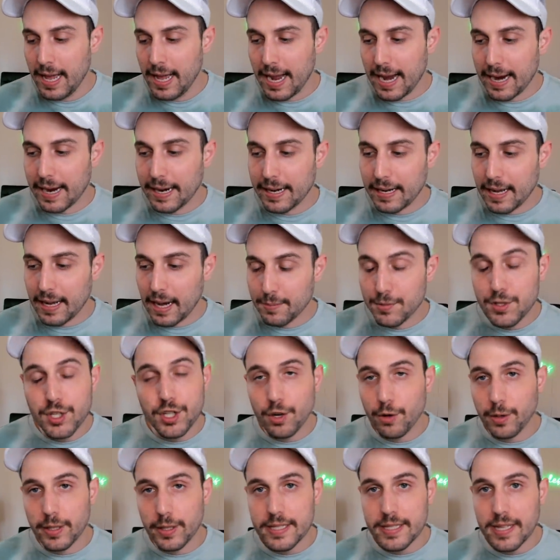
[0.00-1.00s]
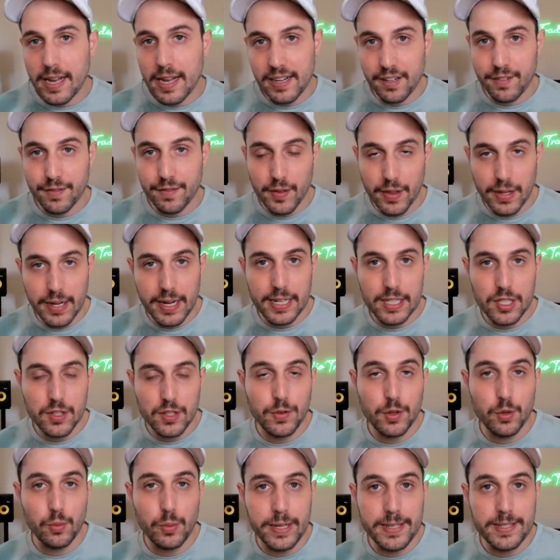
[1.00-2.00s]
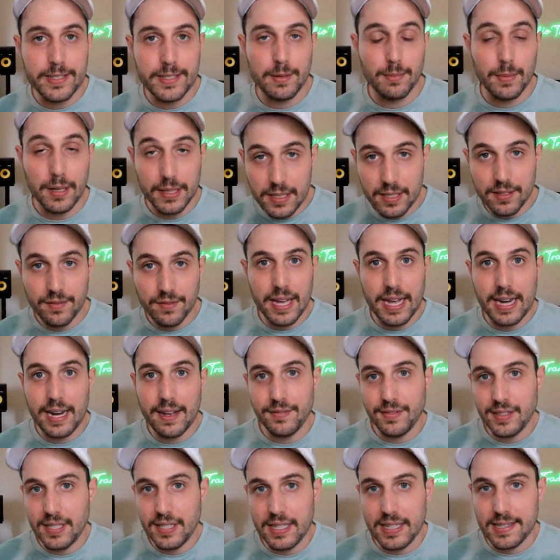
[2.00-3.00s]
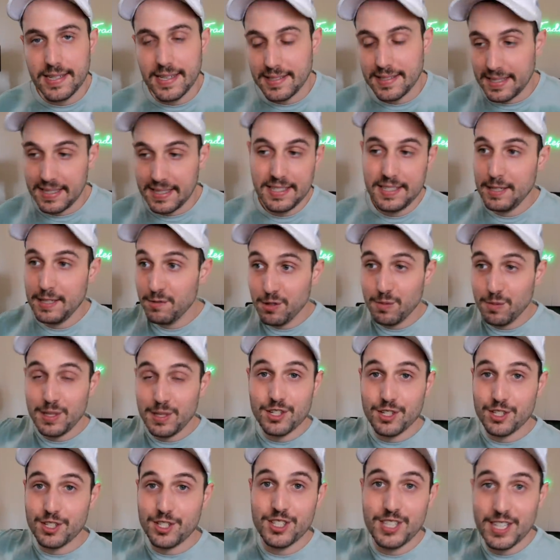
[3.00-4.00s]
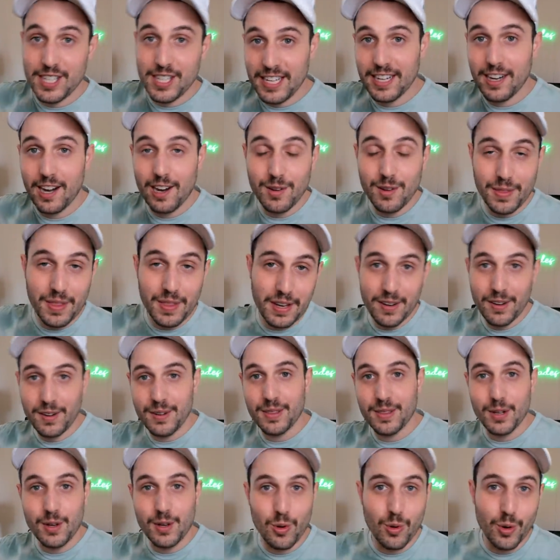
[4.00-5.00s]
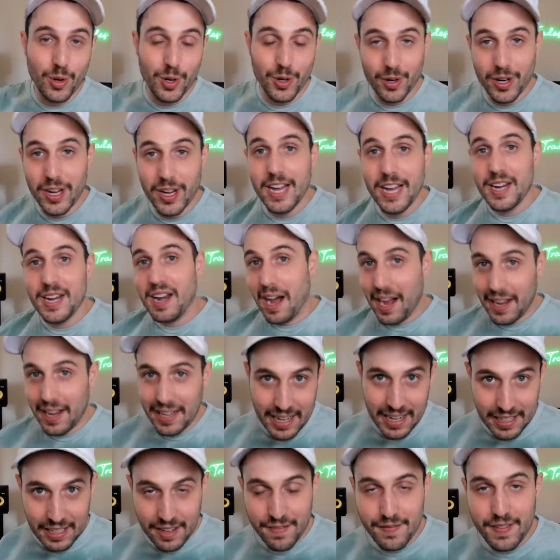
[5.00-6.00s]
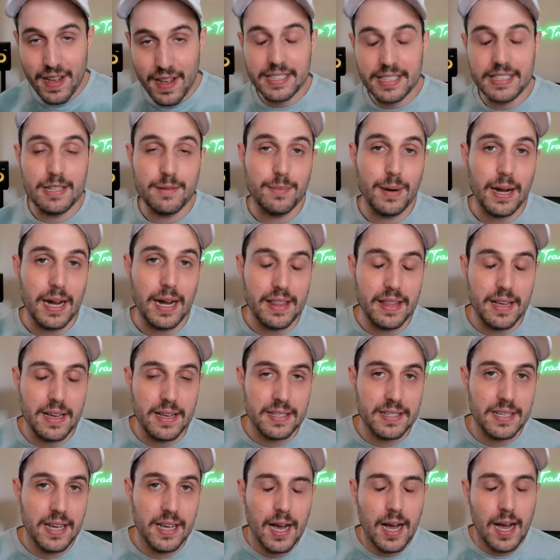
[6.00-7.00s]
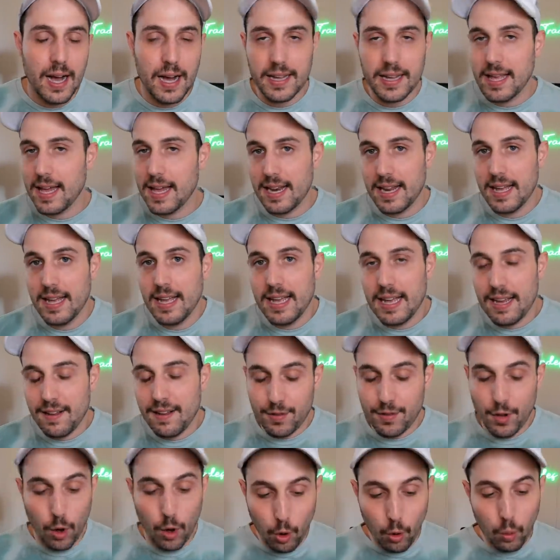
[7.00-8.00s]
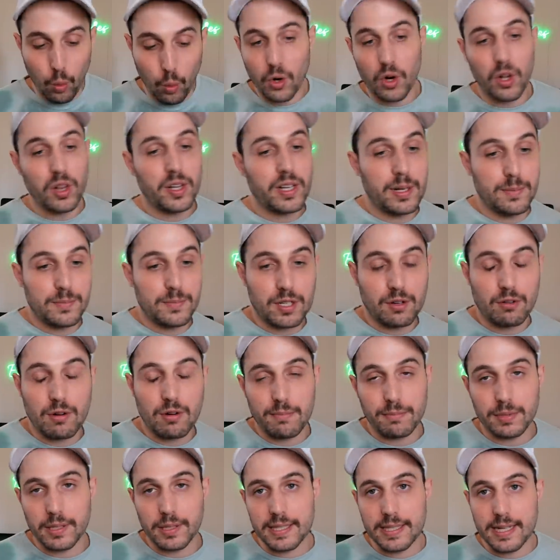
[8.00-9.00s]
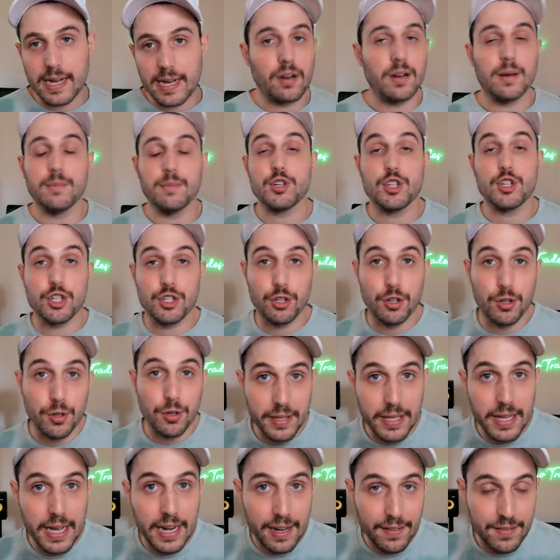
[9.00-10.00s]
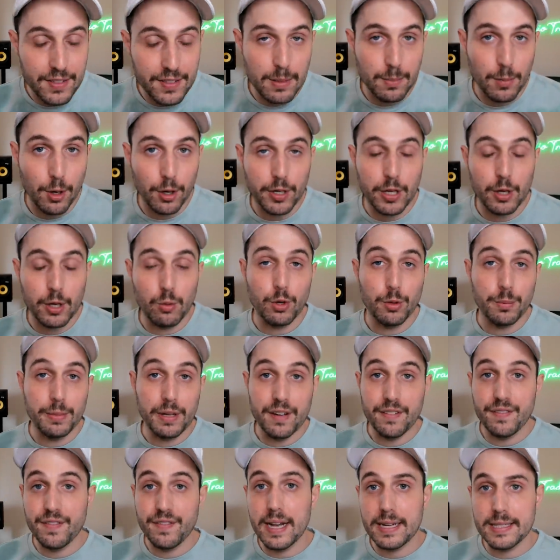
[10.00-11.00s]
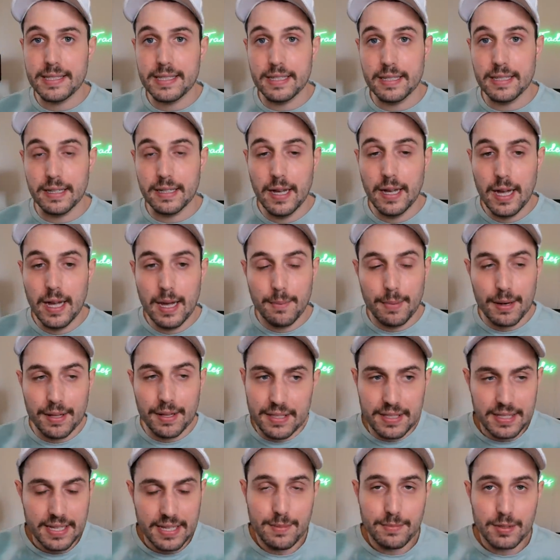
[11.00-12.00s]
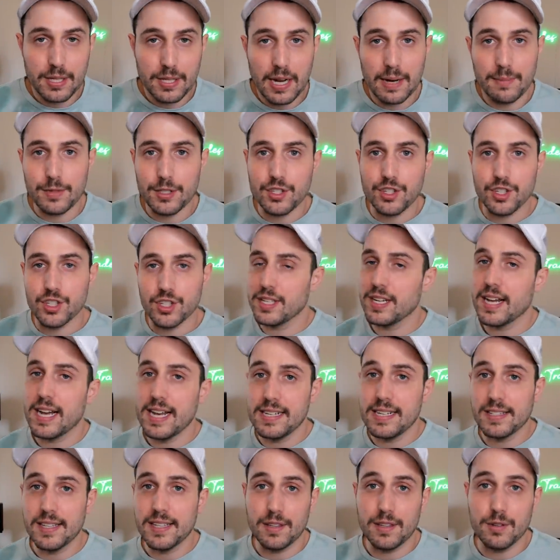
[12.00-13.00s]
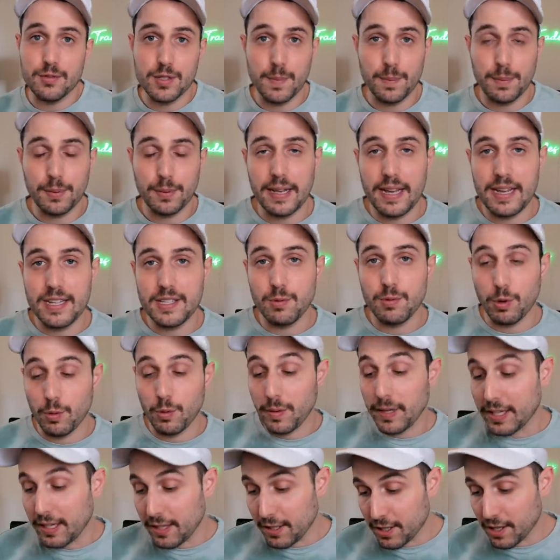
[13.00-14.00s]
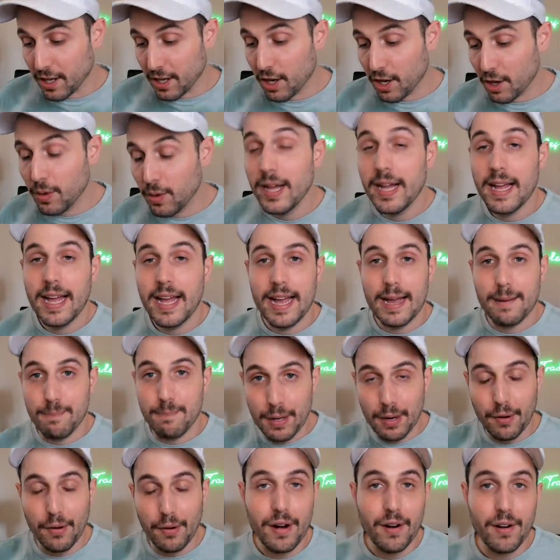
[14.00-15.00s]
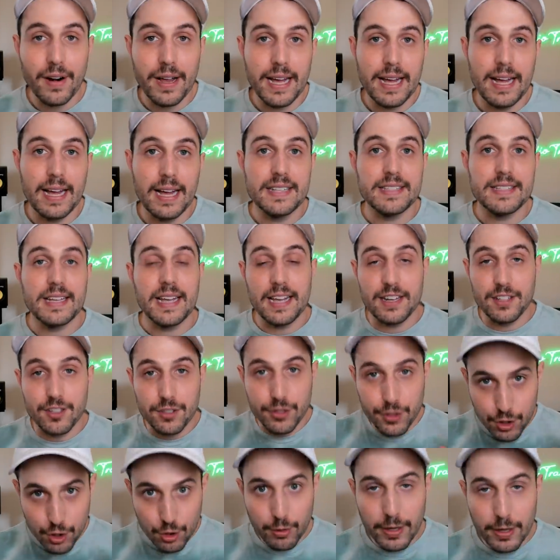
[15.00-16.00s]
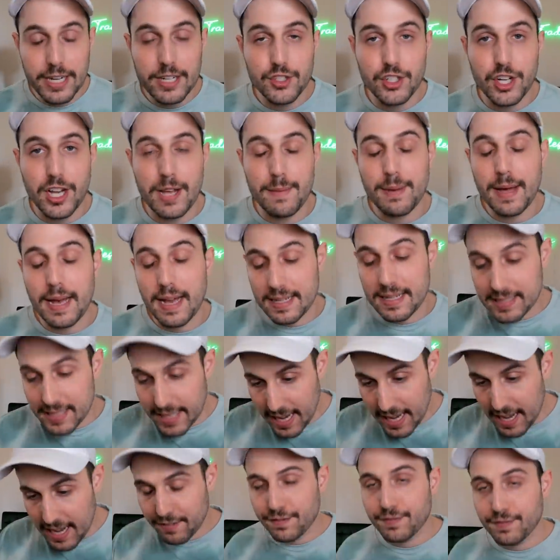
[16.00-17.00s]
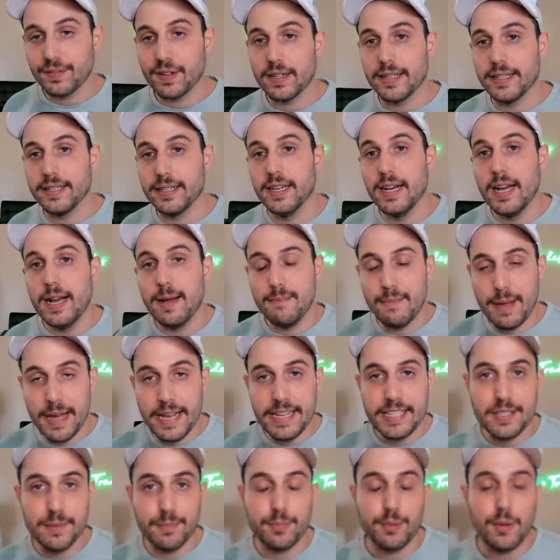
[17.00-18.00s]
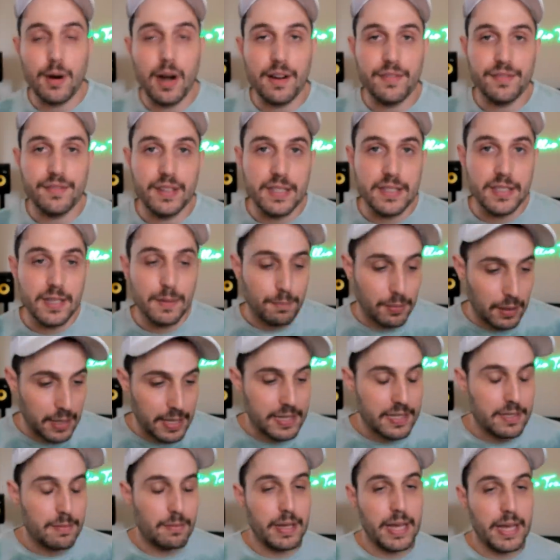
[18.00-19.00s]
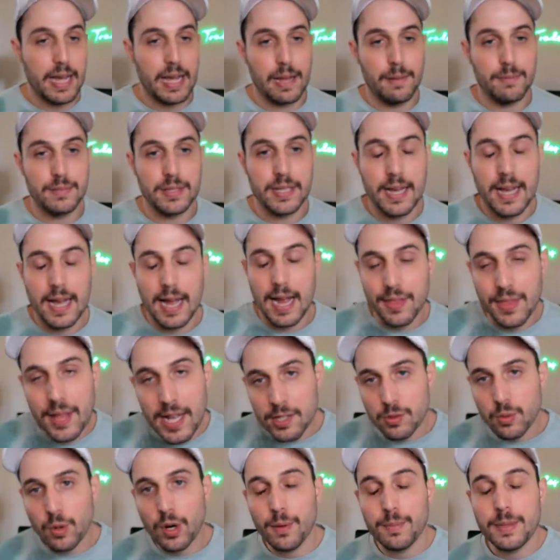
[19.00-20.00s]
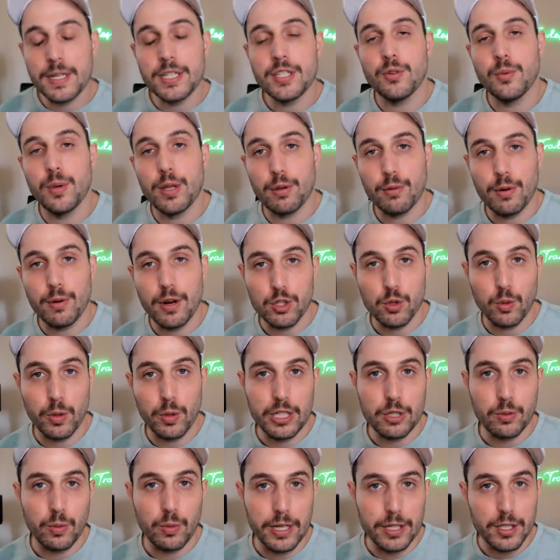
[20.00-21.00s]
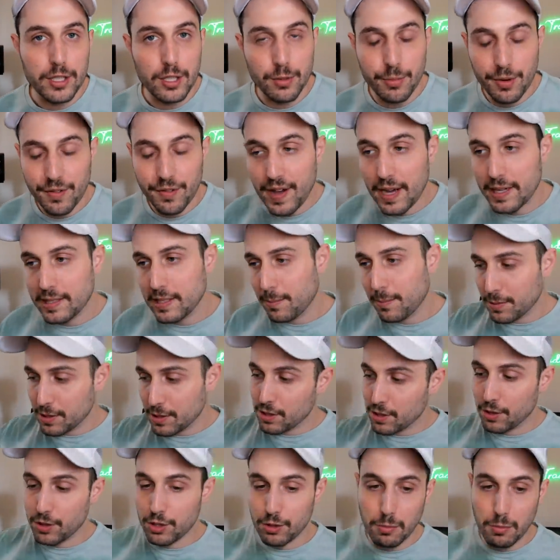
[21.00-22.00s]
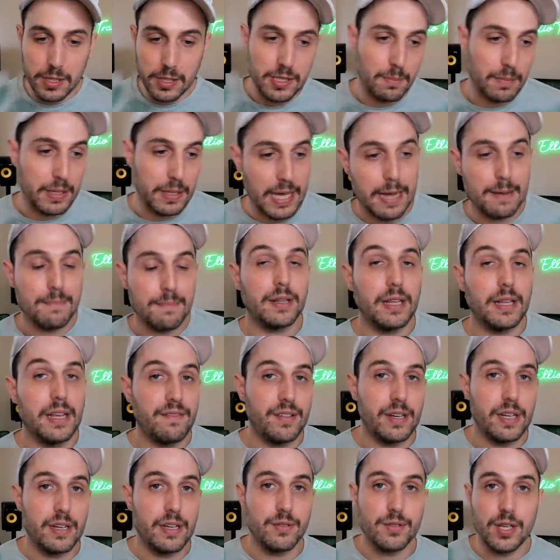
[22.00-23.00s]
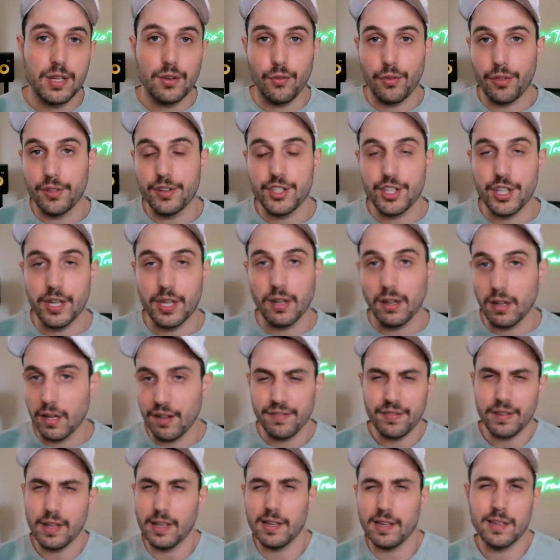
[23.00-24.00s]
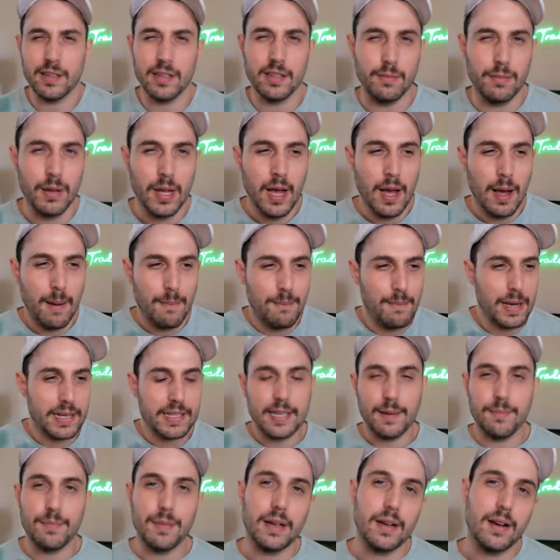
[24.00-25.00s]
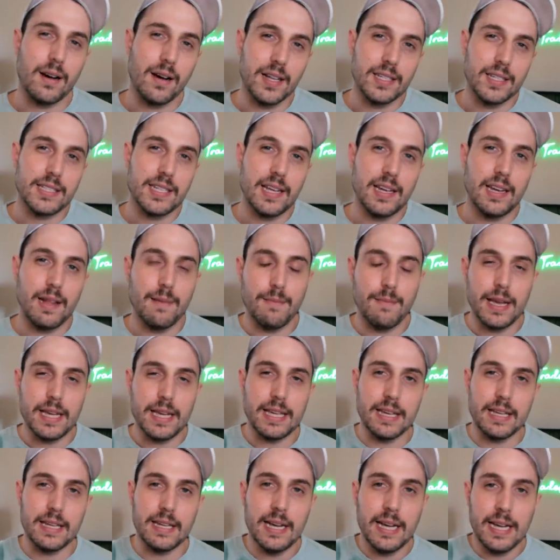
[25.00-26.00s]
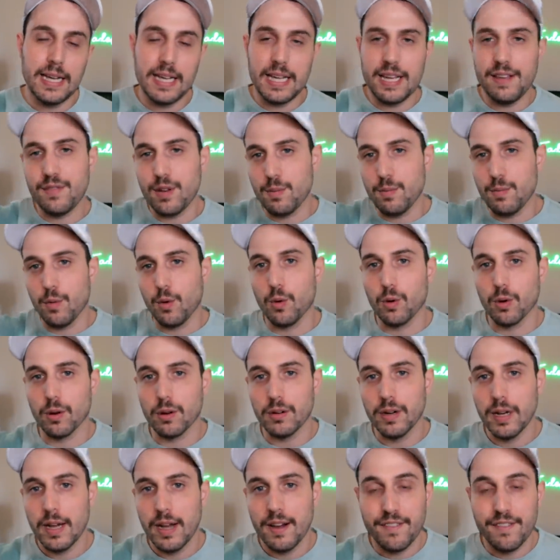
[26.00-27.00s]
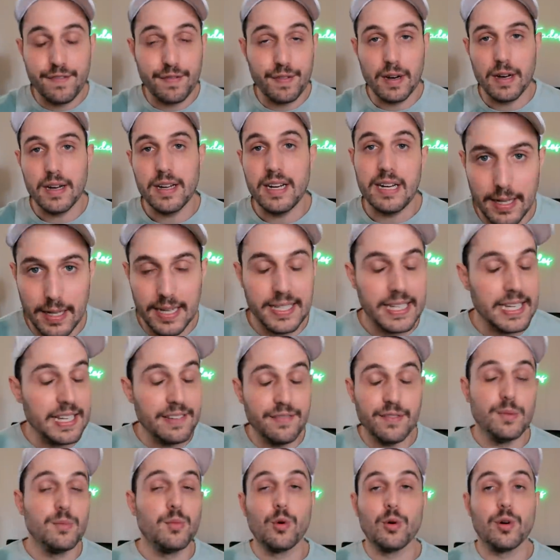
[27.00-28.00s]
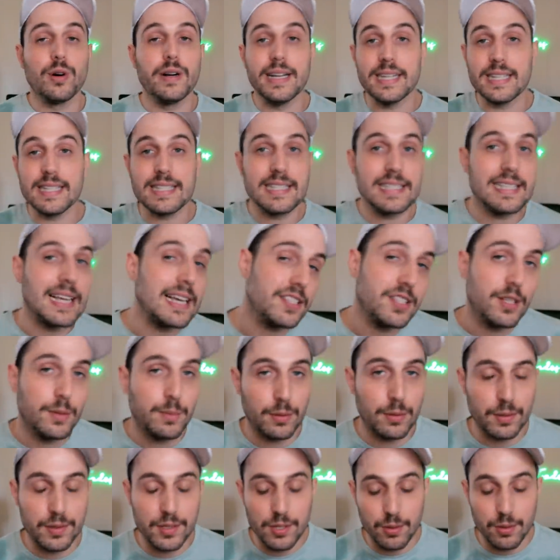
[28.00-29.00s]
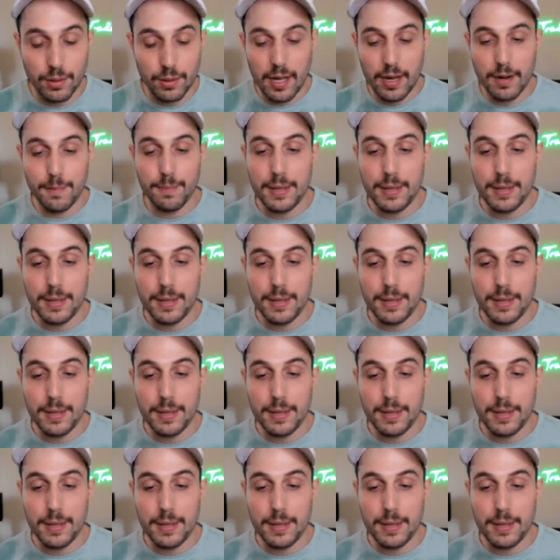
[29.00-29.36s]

And I'm so excited for the next few weeks and months of NFTs as they seem to be just sitting out there in the corner, not getting affected by this. Again, if the whole world comes crumbling down, I'm sure the NFT market will be affected. But at the same time, it's just nice that there's a place where we can go and bury our heads and just trade JPEGs and have fun, make some profits, play some games. And that's what I'll be doing doing throughout 2022. In fact, I'm going to start doing some gameplay videos here on the channel. I feel like it could mix up the content and make it even more fun and, and even more accessible to a lot of